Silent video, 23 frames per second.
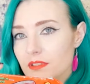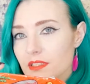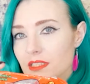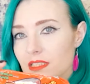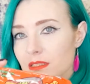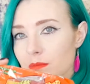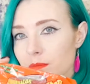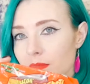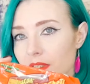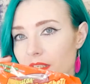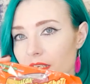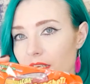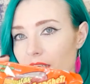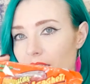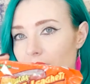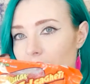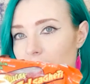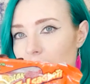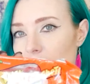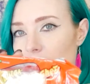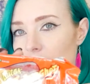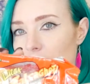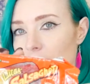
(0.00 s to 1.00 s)

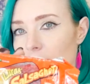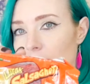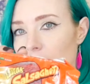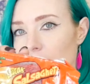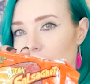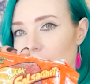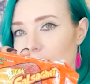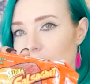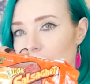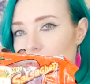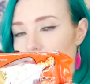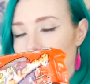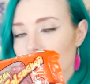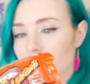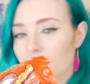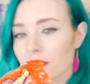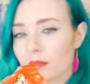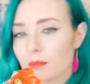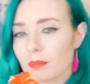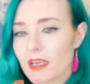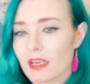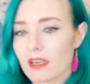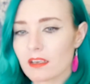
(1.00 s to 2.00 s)
spaghetti in
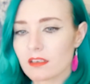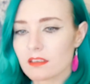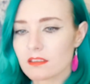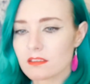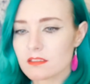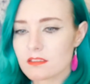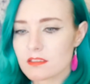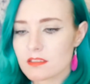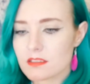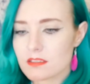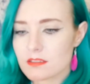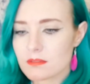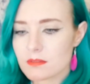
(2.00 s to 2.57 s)
the package.